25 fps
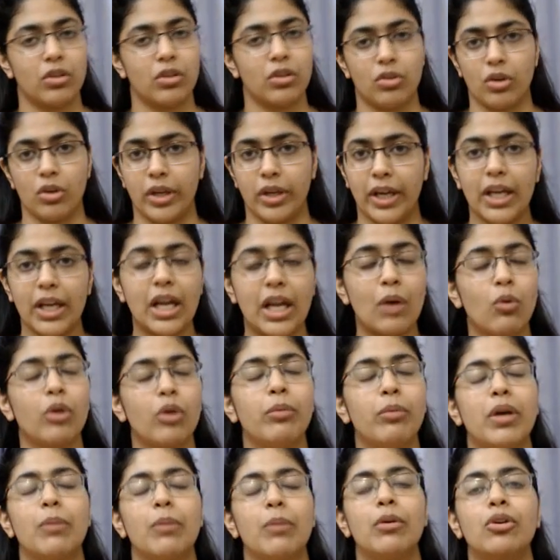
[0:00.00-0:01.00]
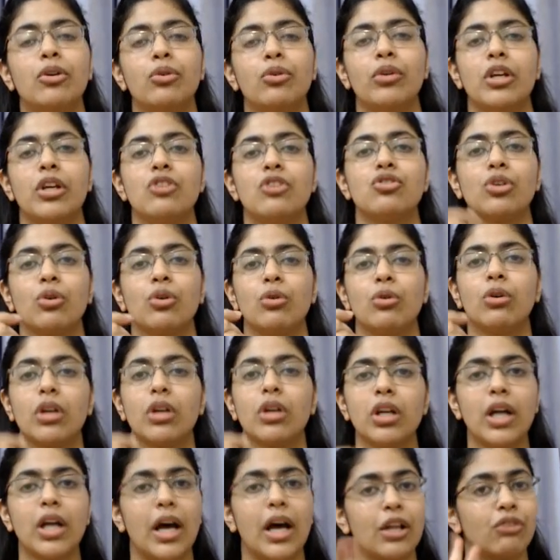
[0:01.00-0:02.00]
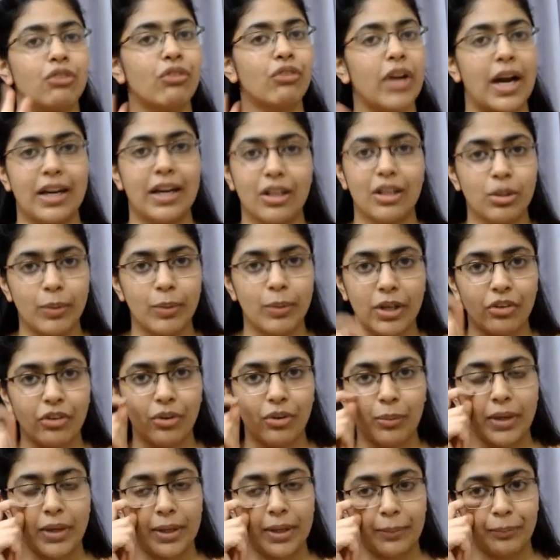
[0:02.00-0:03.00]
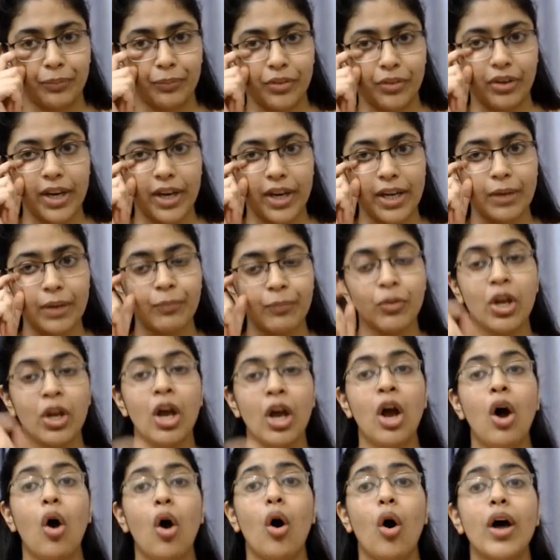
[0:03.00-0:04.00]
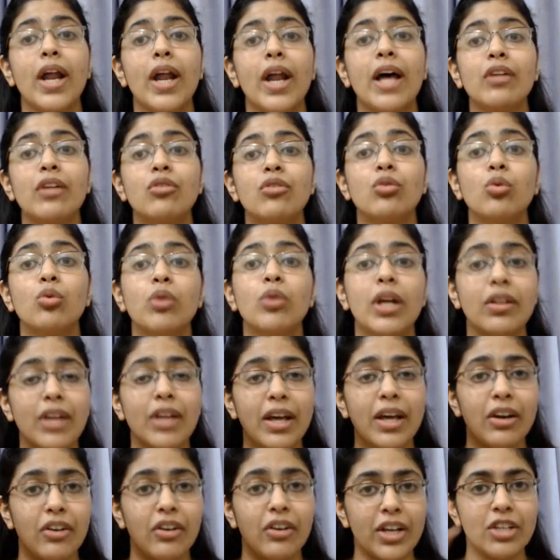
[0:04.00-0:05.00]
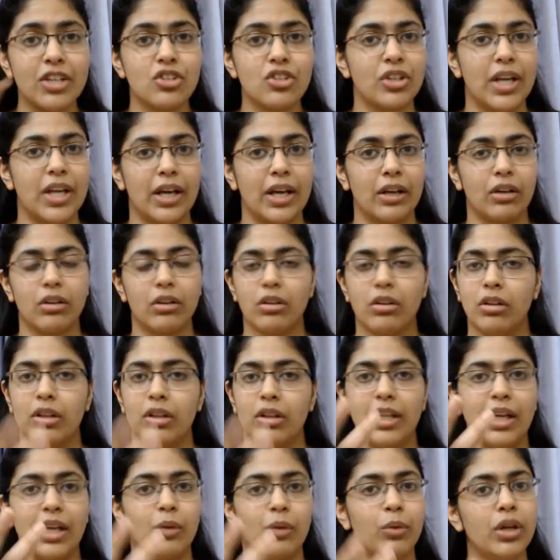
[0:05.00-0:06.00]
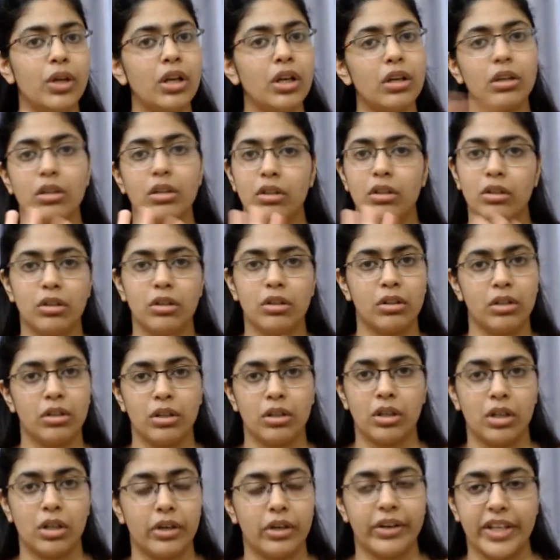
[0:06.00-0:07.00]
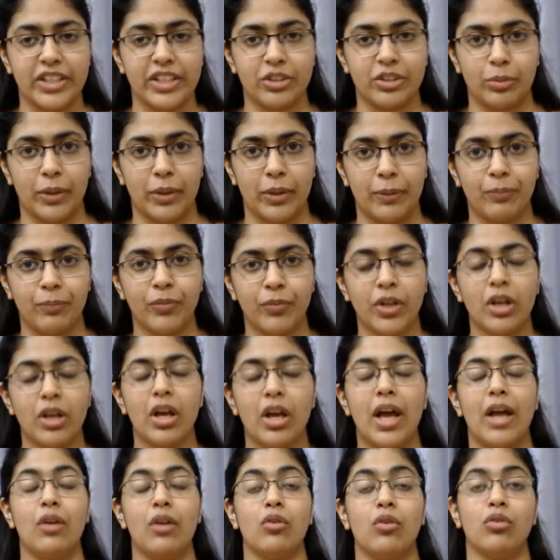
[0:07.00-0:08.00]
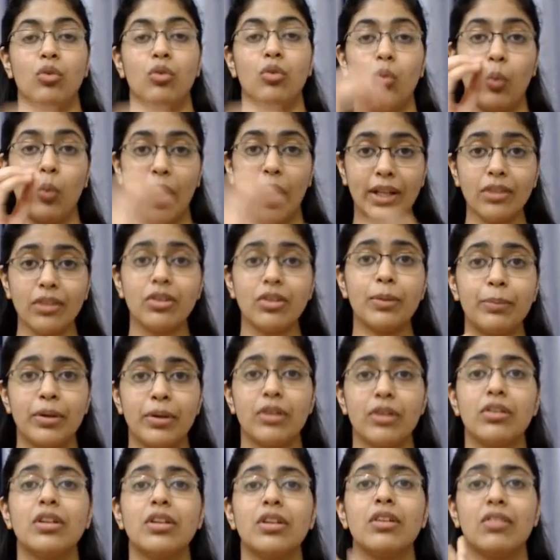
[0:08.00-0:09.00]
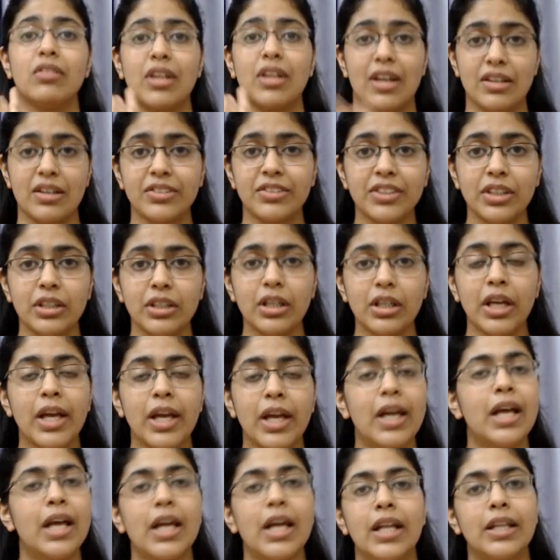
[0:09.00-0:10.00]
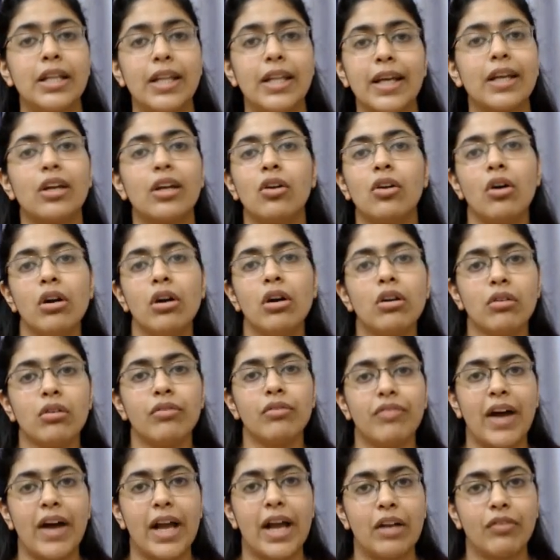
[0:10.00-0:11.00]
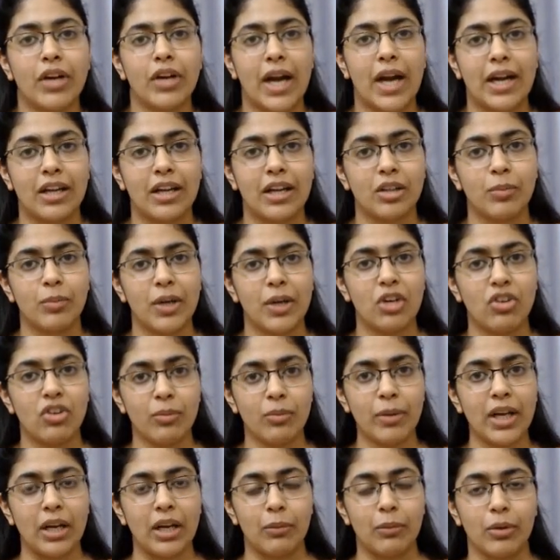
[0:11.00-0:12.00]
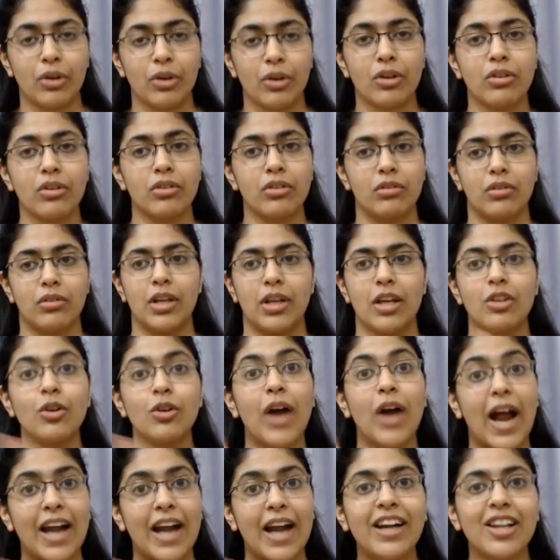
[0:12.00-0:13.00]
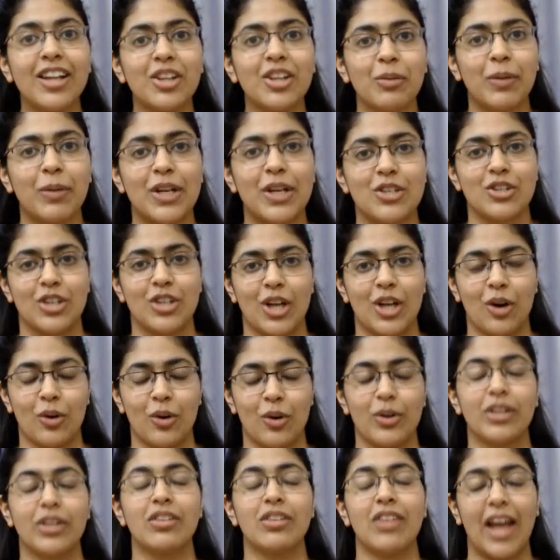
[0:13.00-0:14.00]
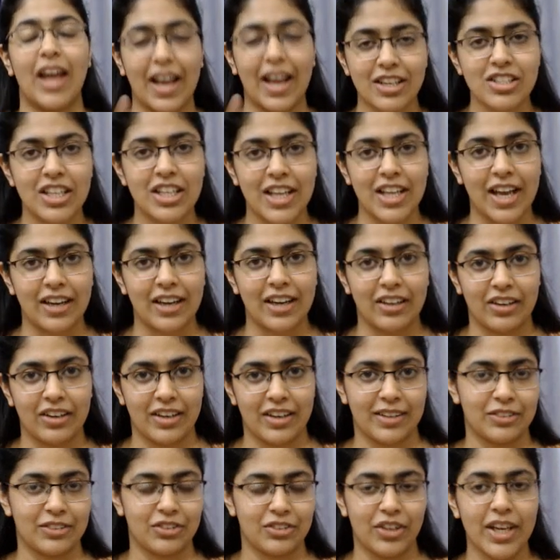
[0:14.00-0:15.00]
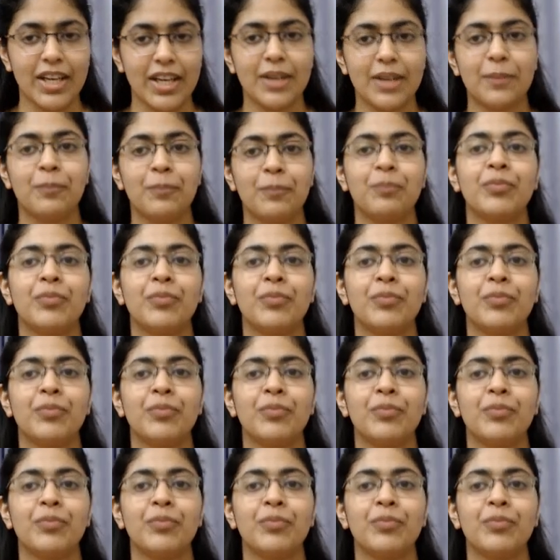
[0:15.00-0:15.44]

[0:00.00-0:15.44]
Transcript: So again, I won't be able to reach the court and ask for anticipatory bail, right? Or as soon as I reach there, they will arrest me. So once a person is arrested, they cannot file for anticipatory bail because there is no anticipation now. It's actually an arrest, right?